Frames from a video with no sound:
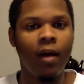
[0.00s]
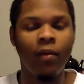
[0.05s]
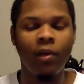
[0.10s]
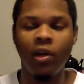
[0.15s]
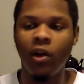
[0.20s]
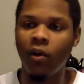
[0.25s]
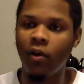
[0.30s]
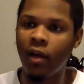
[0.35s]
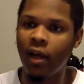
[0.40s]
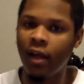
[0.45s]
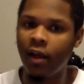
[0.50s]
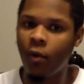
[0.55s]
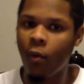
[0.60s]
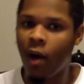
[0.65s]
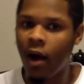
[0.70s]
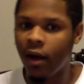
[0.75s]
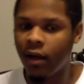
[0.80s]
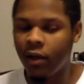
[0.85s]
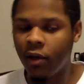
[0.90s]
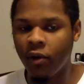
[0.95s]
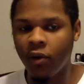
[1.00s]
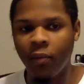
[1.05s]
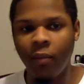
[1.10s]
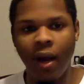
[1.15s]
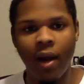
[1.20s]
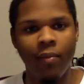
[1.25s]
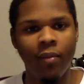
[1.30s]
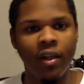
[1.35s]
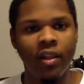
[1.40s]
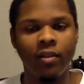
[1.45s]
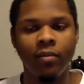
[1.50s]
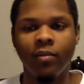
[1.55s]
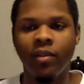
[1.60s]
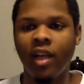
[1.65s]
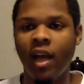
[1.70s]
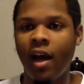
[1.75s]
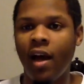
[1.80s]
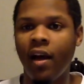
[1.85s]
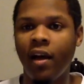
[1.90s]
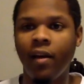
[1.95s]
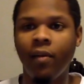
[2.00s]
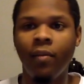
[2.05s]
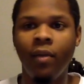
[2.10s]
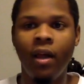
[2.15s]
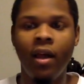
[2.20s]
We know that Kawhi Leonard might miss some time.